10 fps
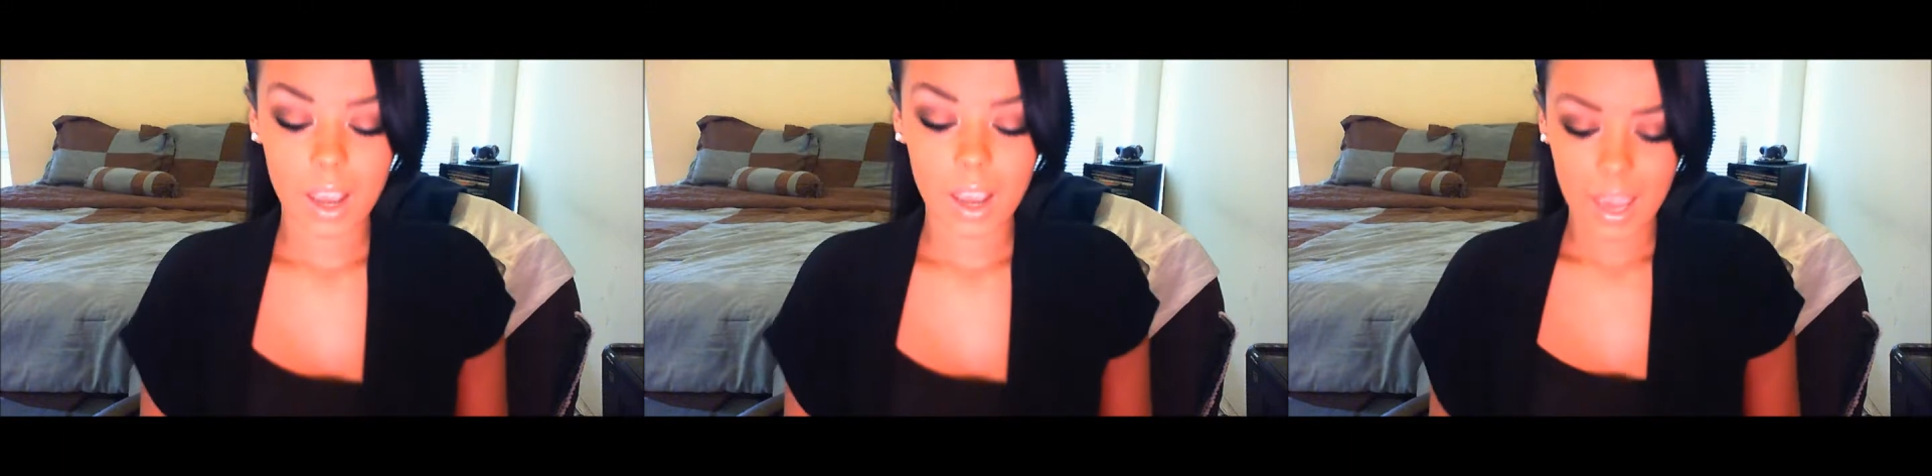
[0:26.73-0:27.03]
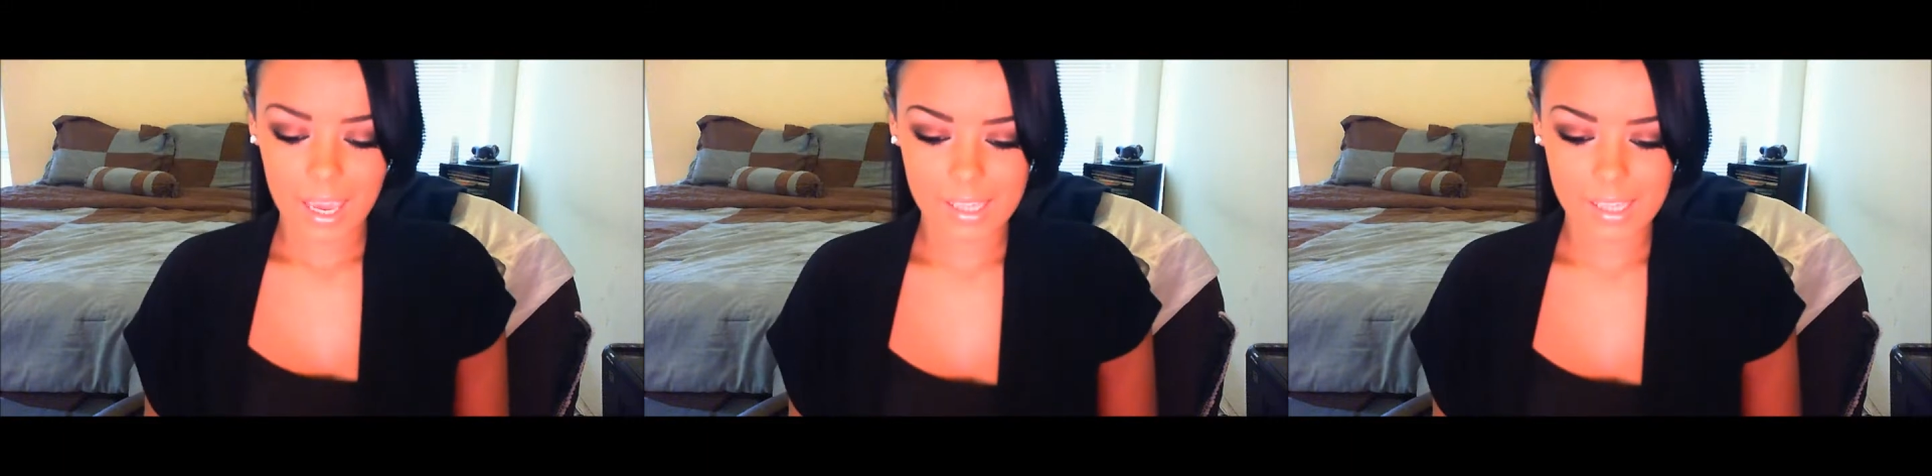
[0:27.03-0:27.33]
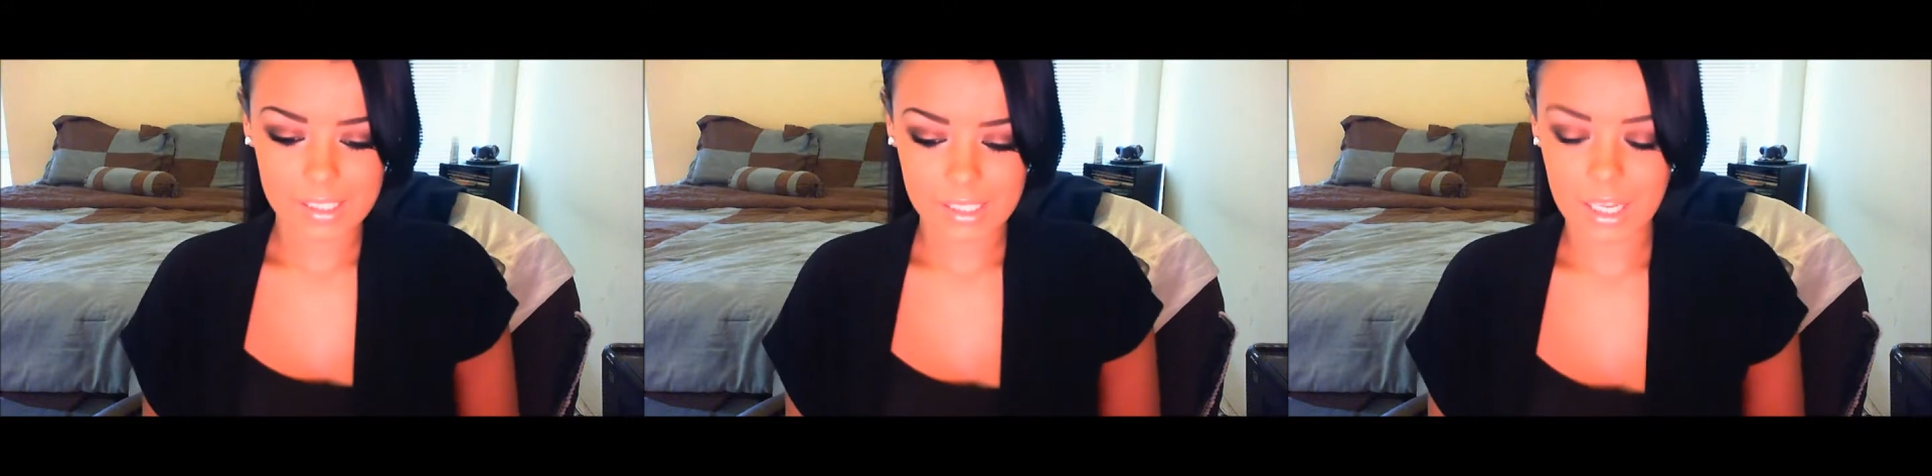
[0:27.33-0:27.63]

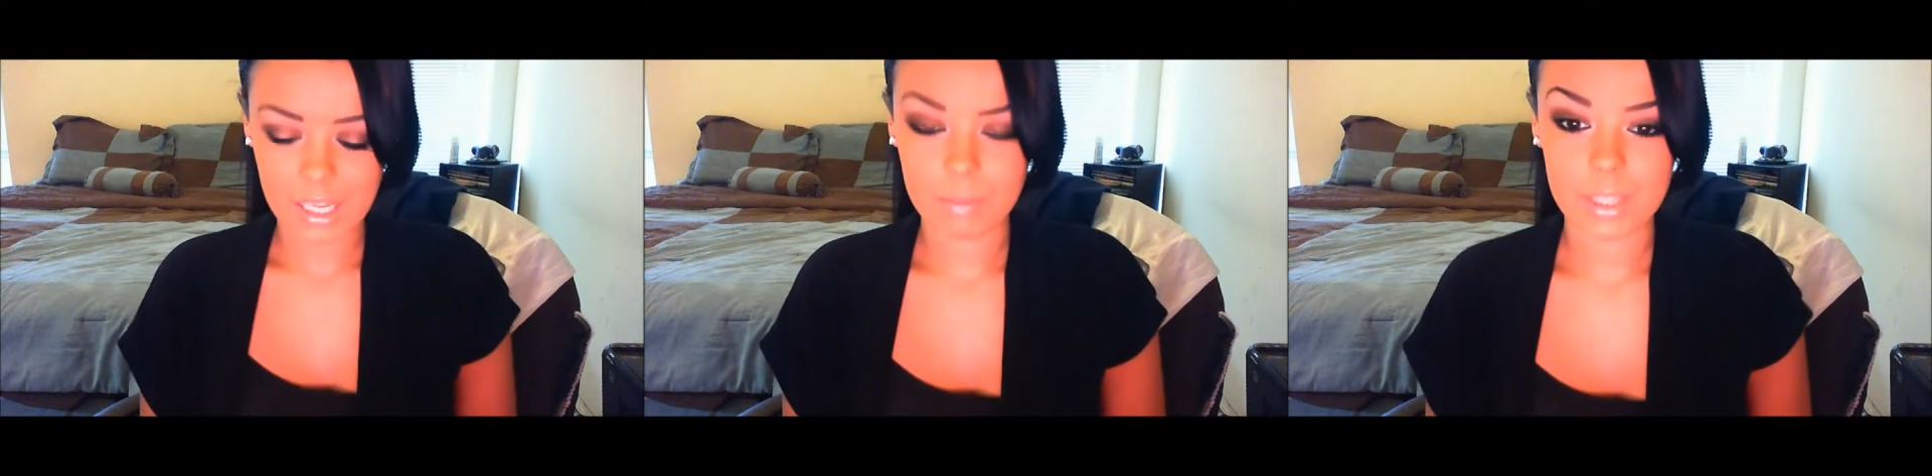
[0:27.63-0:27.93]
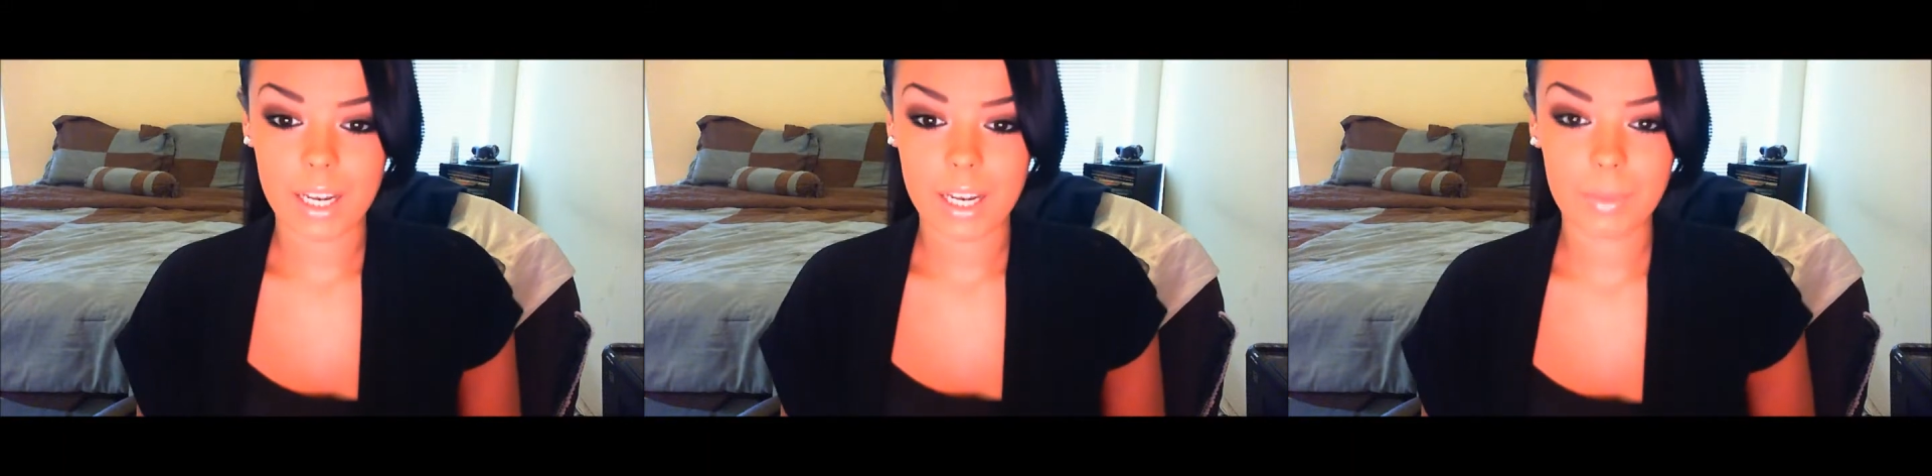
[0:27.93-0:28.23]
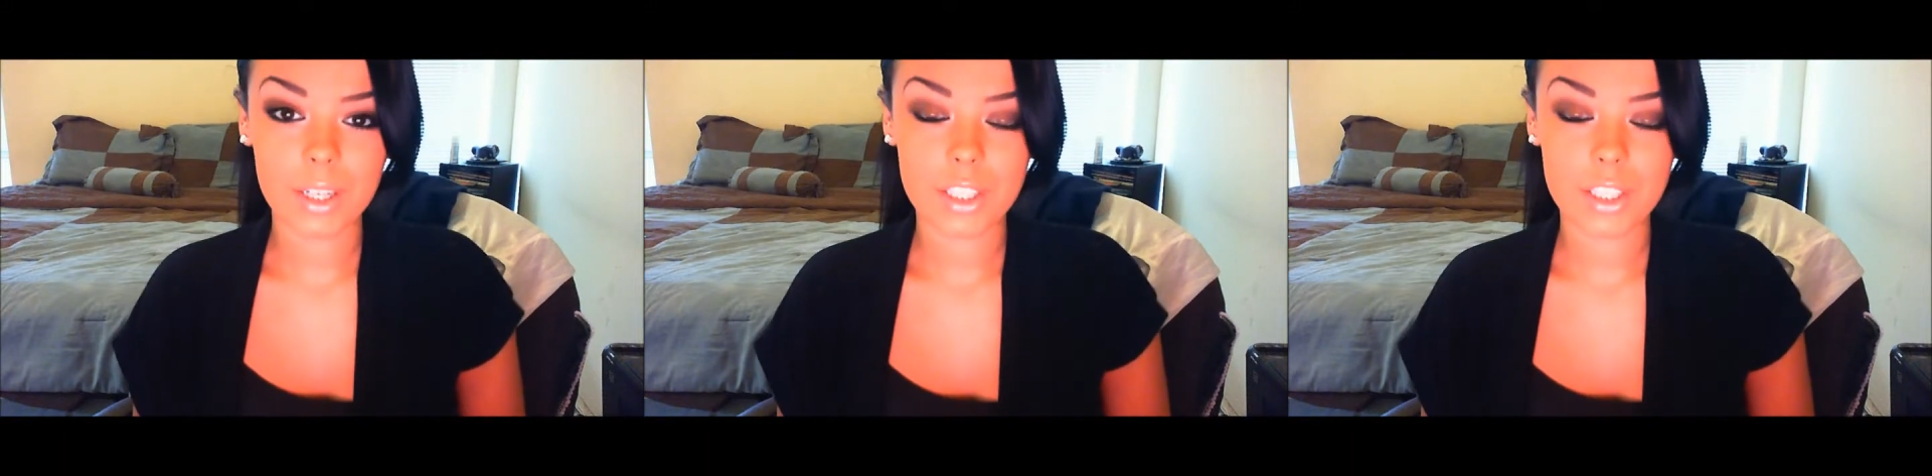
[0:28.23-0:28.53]
And today I'm going to
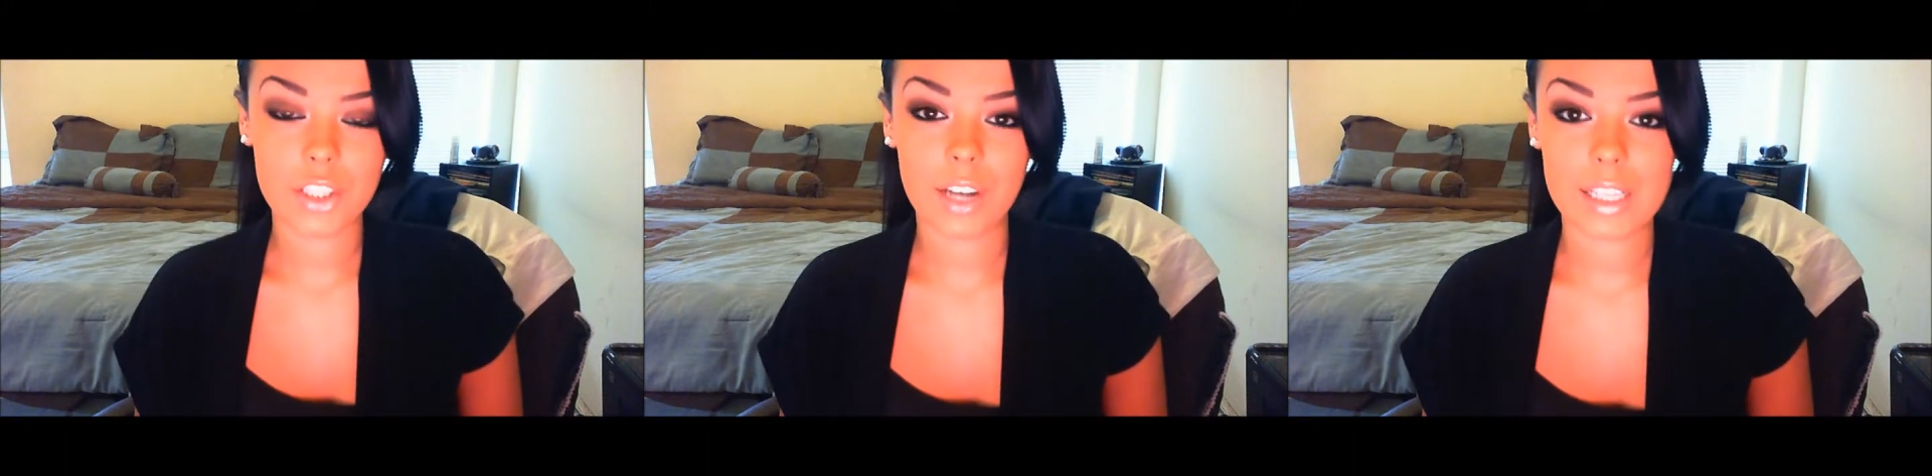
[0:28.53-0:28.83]
teach you guys